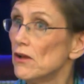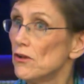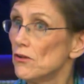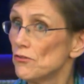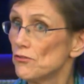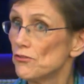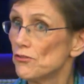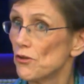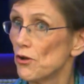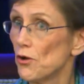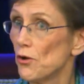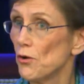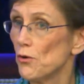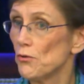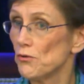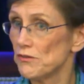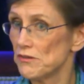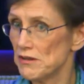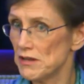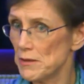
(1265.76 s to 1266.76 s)
So
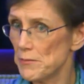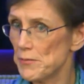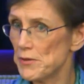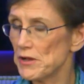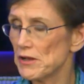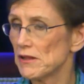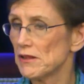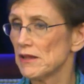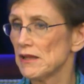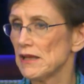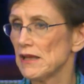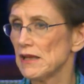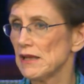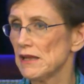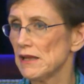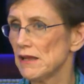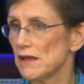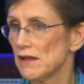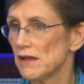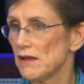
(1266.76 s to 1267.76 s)

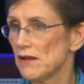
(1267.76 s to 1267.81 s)
typically,